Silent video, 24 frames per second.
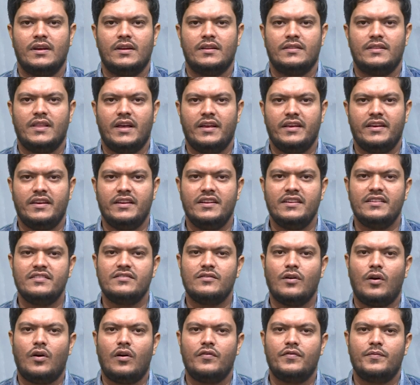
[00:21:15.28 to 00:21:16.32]
The ease
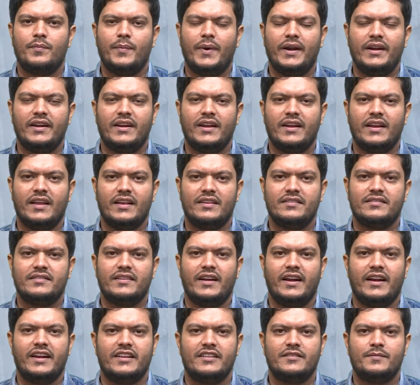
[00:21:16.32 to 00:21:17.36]
of maintenance
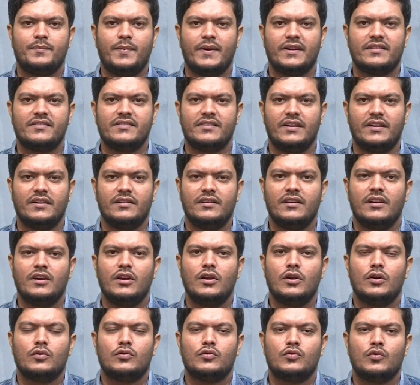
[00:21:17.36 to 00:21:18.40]
and inspection
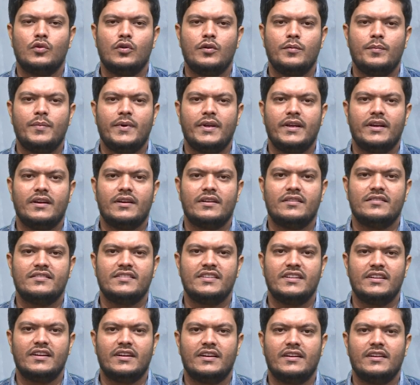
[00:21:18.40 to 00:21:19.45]
should be
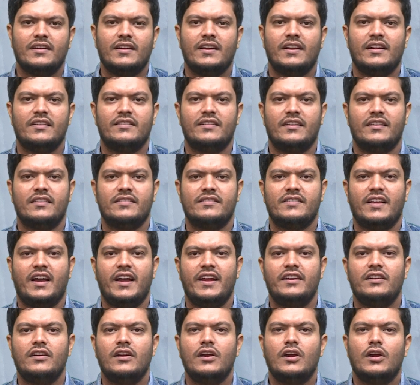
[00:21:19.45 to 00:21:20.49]
considered in the
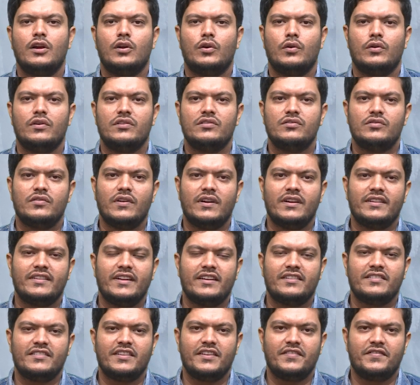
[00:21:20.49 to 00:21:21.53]
design to ensure that
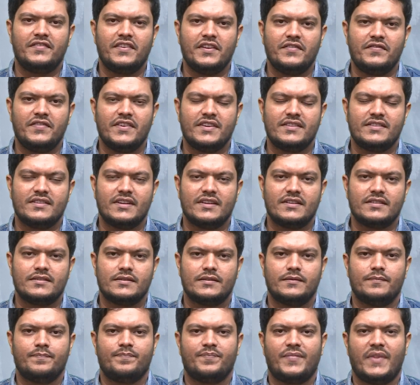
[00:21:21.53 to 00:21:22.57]
safety features
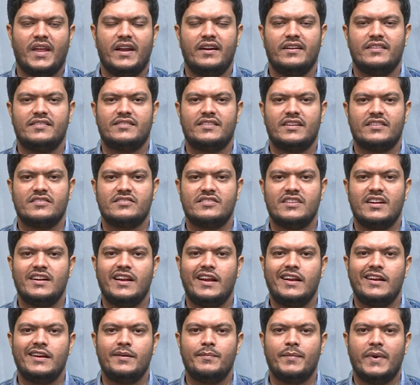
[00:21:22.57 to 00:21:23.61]
and structural
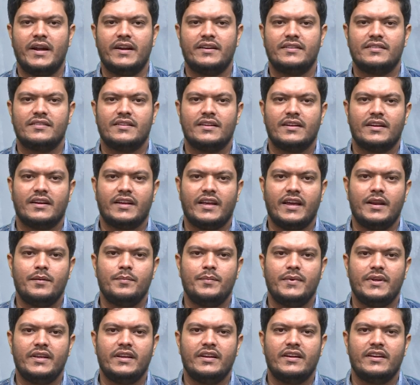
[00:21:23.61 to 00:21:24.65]
elements can
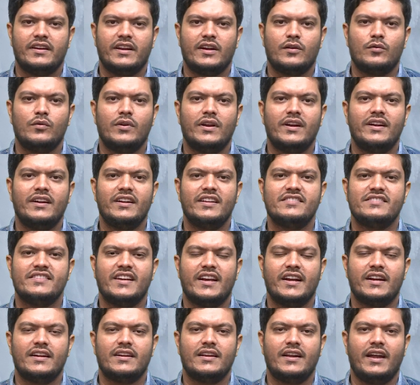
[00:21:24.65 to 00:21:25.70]
be regularly
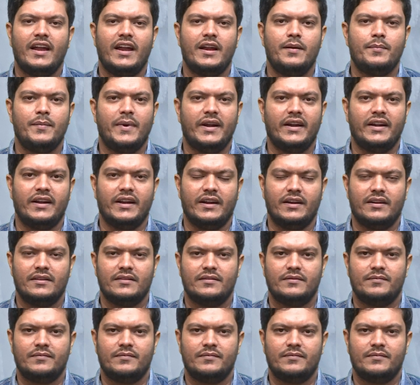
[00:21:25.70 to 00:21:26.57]
checked and maintained.